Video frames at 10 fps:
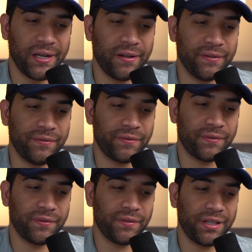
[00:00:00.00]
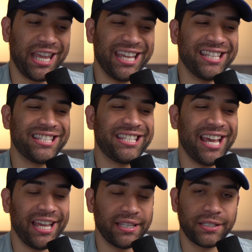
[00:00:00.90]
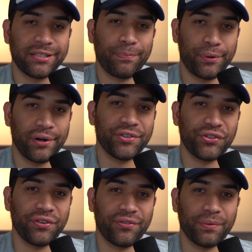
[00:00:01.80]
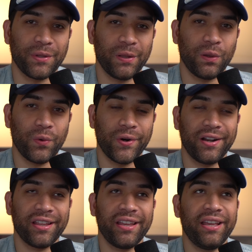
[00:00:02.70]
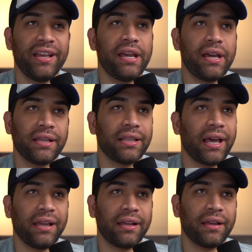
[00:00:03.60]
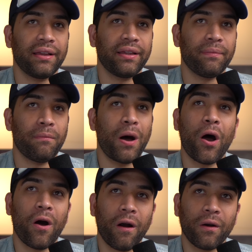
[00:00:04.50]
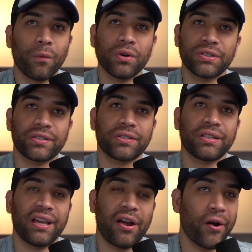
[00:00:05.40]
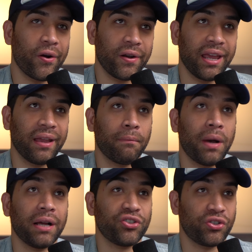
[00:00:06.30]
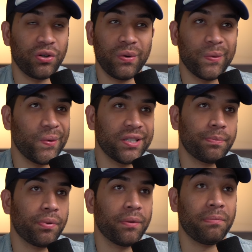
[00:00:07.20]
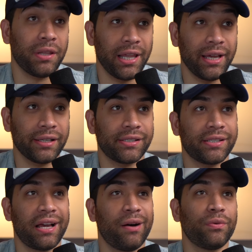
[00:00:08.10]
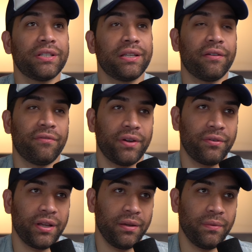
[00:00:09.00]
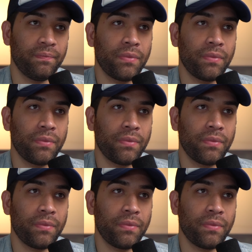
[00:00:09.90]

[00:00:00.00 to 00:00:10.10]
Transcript: of intense pressure from the Lord like my heart was hurting, my soul was perplexed. I was in a very